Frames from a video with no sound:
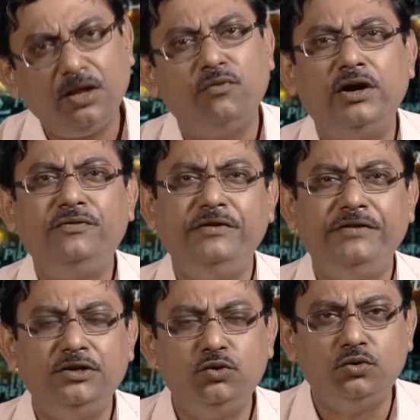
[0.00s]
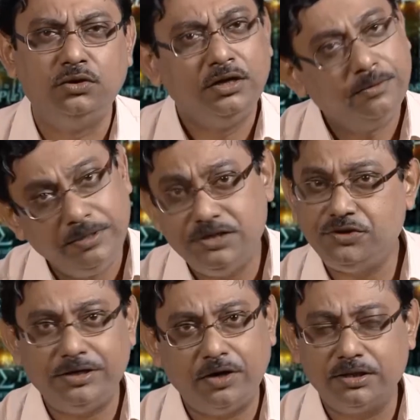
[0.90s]
What we will do, please
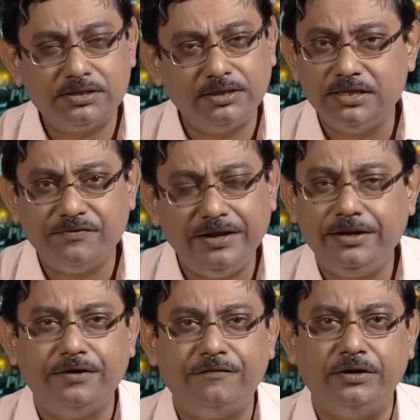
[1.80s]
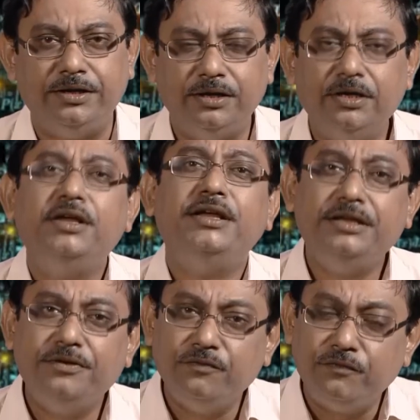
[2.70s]
try to understand this very carefully.
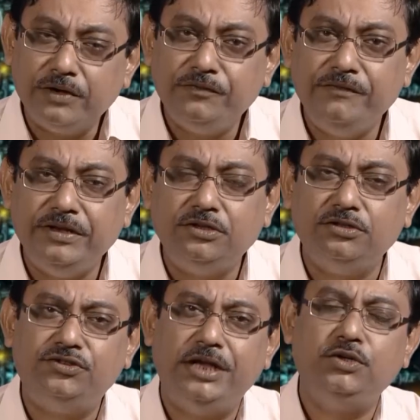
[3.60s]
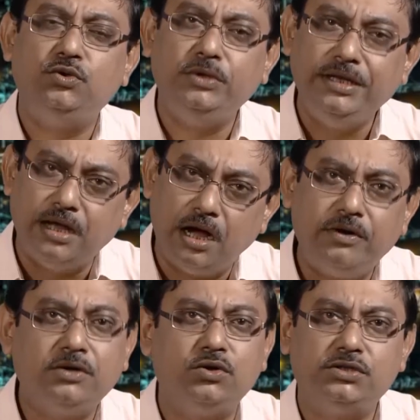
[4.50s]
What we will try to do in
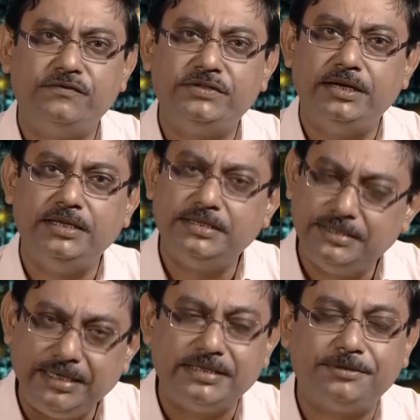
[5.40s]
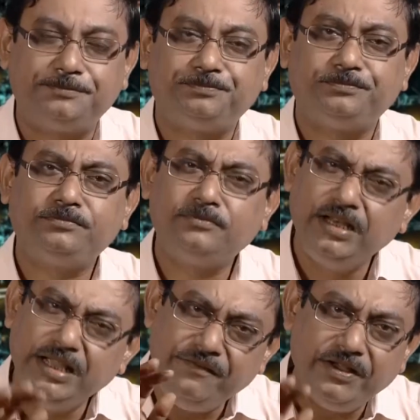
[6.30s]
our course of study is this:
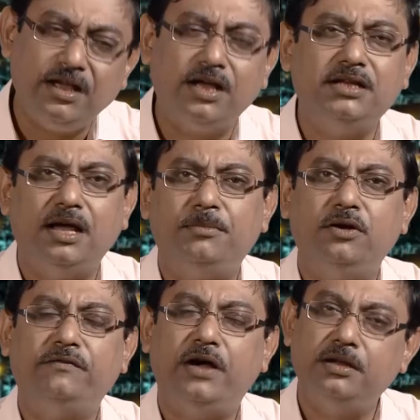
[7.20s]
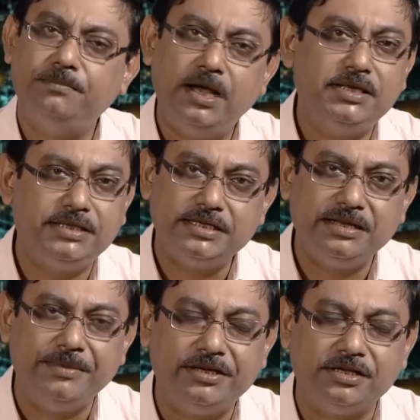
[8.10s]
given a number of unbiased
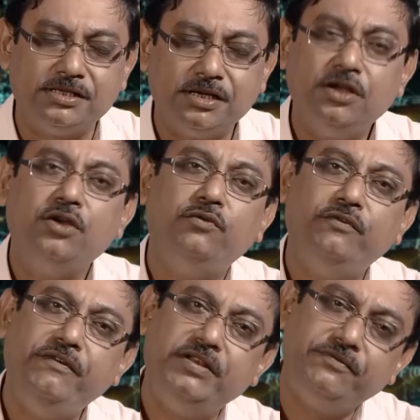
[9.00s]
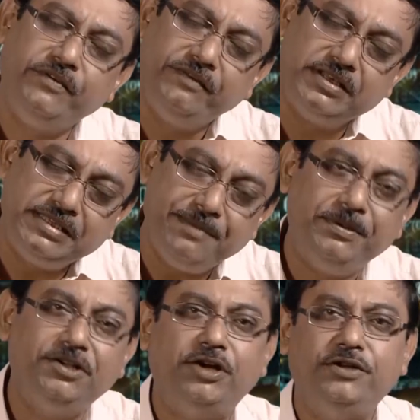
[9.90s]
estimators, we will
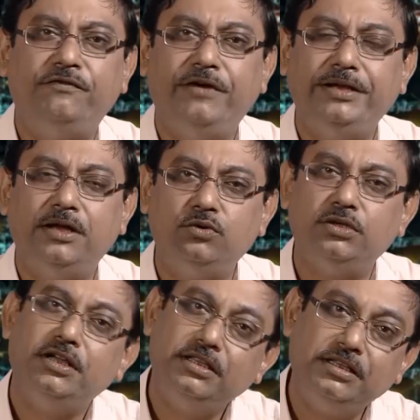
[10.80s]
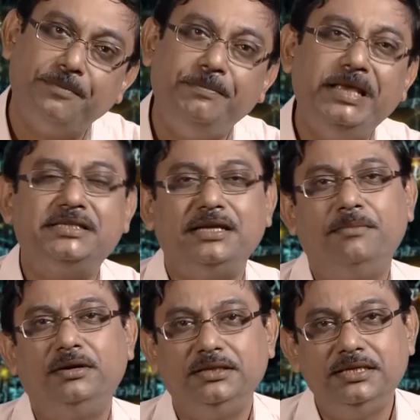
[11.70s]
simply try to find out the best
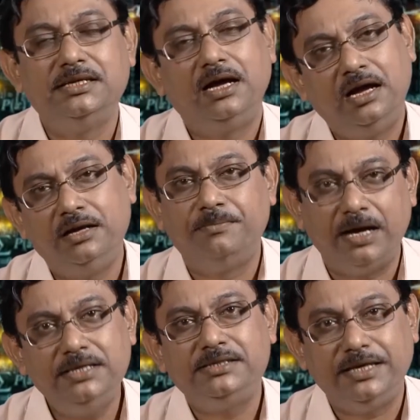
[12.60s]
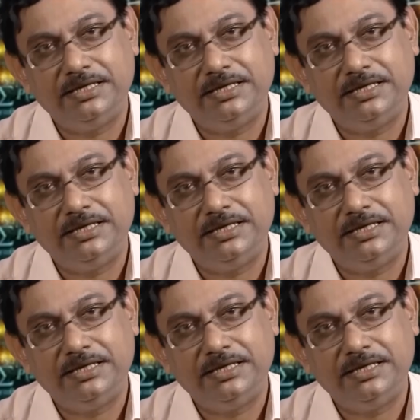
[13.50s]
among these unbiased